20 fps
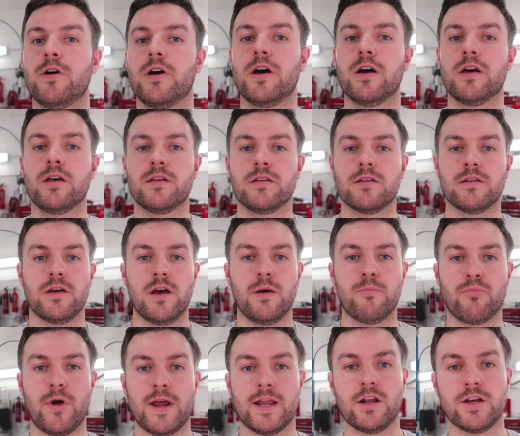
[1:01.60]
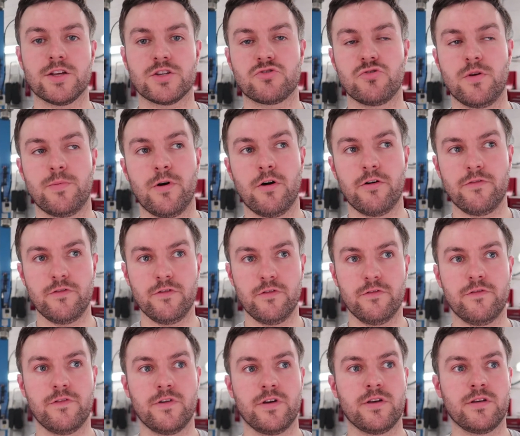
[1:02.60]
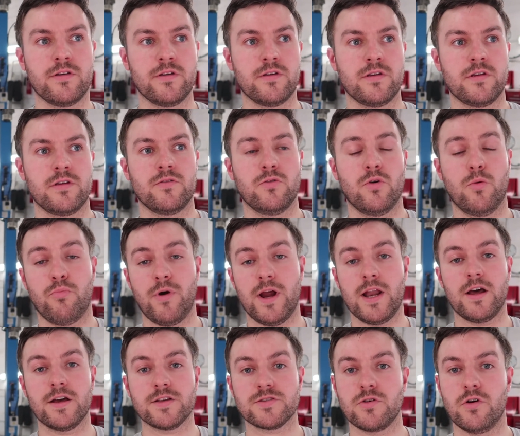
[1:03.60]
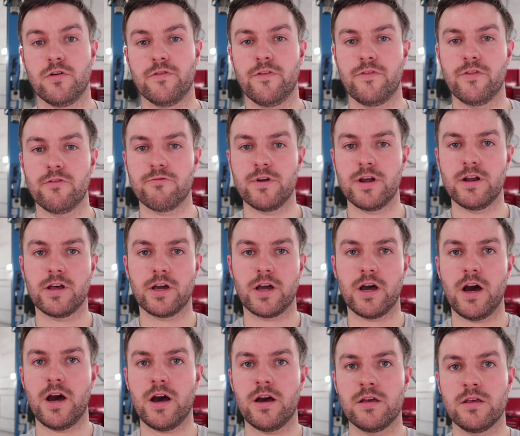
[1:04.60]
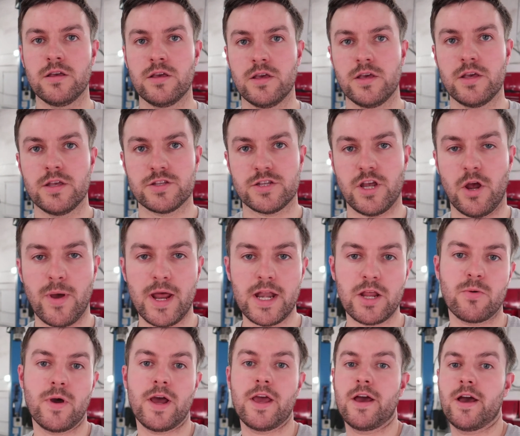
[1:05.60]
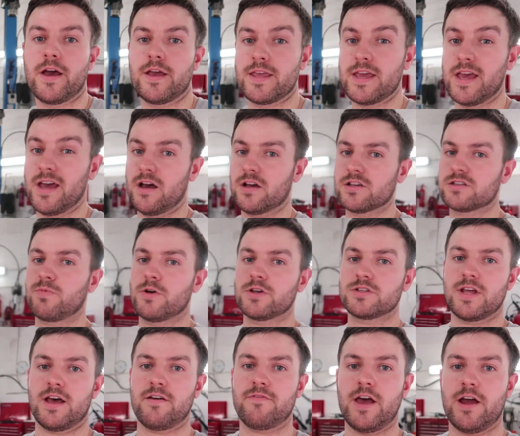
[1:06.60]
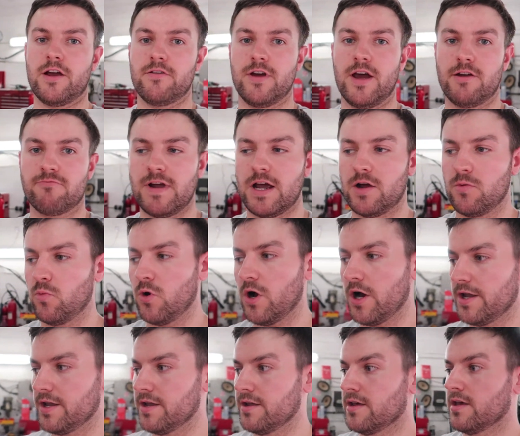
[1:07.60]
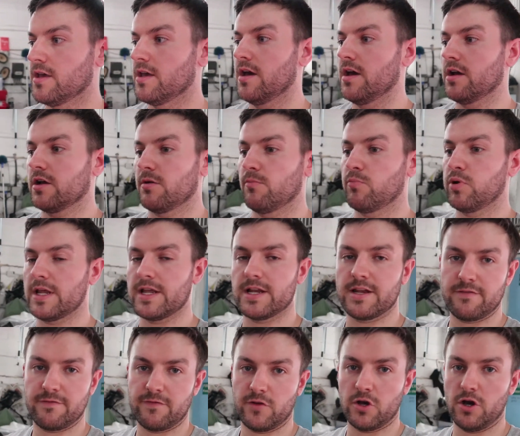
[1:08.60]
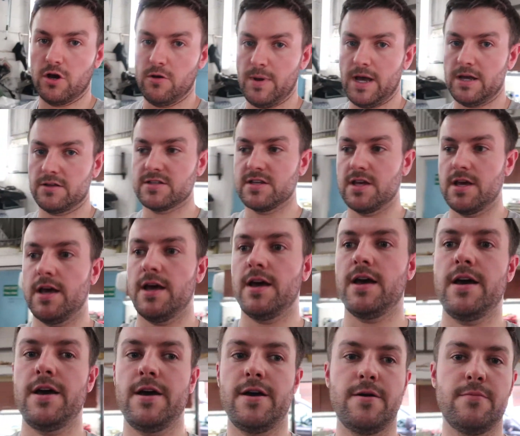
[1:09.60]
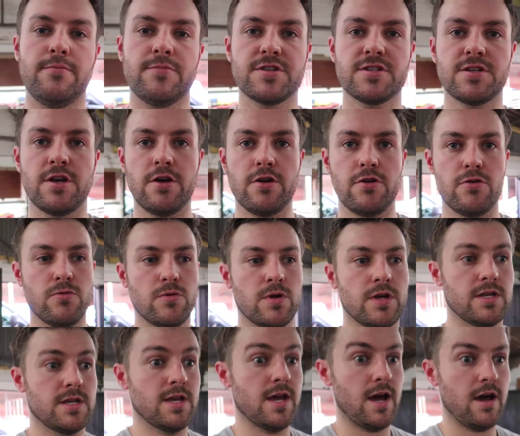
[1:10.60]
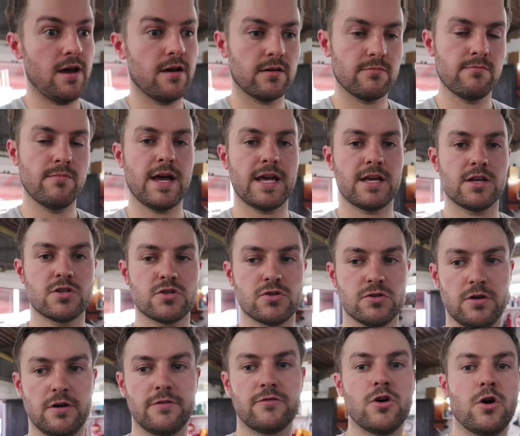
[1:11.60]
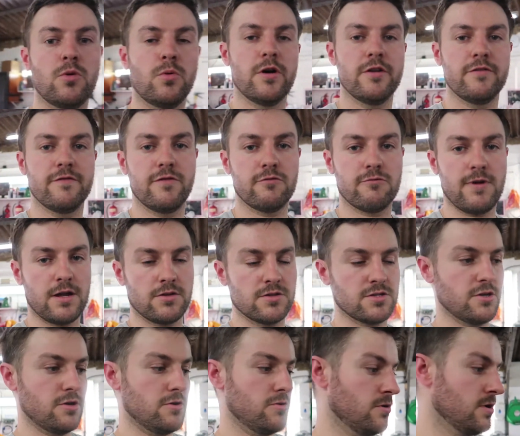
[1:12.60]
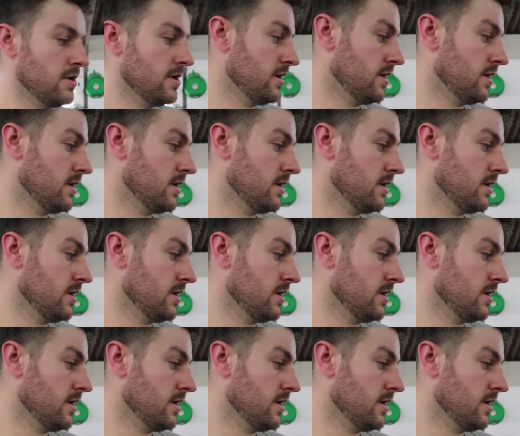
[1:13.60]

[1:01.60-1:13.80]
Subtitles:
a brake light strip off of, or brake lights off of the rear of the car. So anyway, yeah, I was supposed to have that at round one, completely forgot about it, so yeah, making sure I've got one for round two.